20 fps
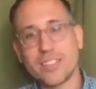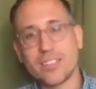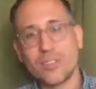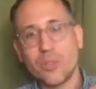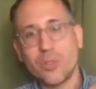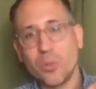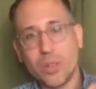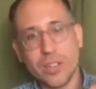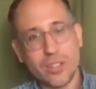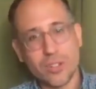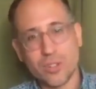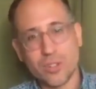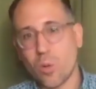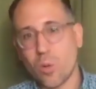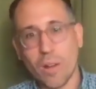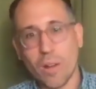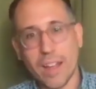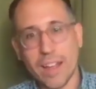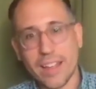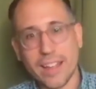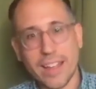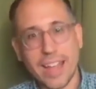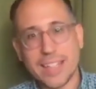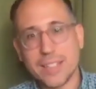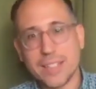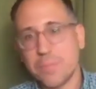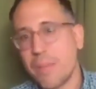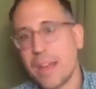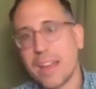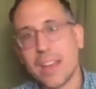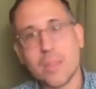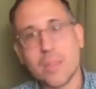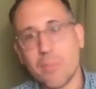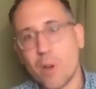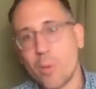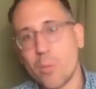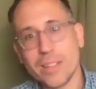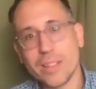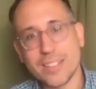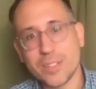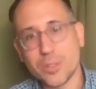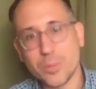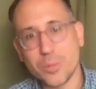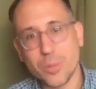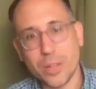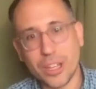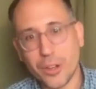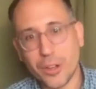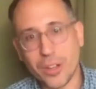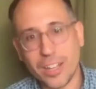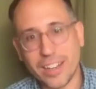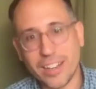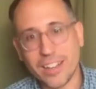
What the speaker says: to enjoy as many moments as we could.